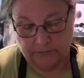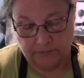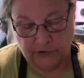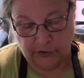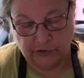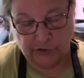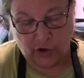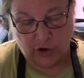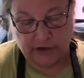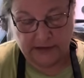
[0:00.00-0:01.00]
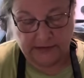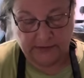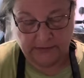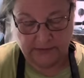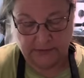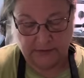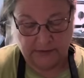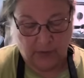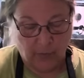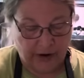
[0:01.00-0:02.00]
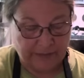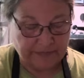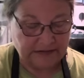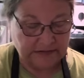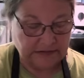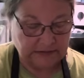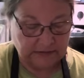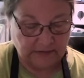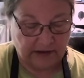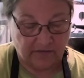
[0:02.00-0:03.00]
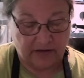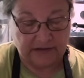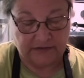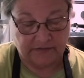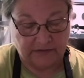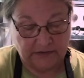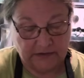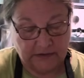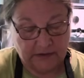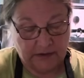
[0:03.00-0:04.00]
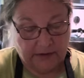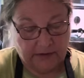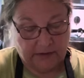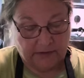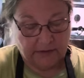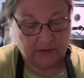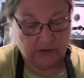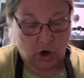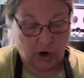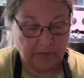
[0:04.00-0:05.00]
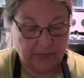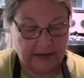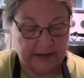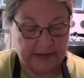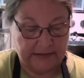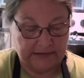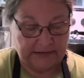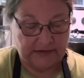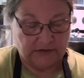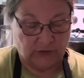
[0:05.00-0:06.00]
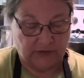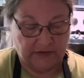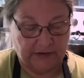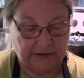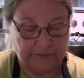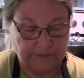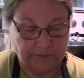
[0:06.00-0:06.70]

during gardening prep season, they have lots of garden plants and that sort of thing.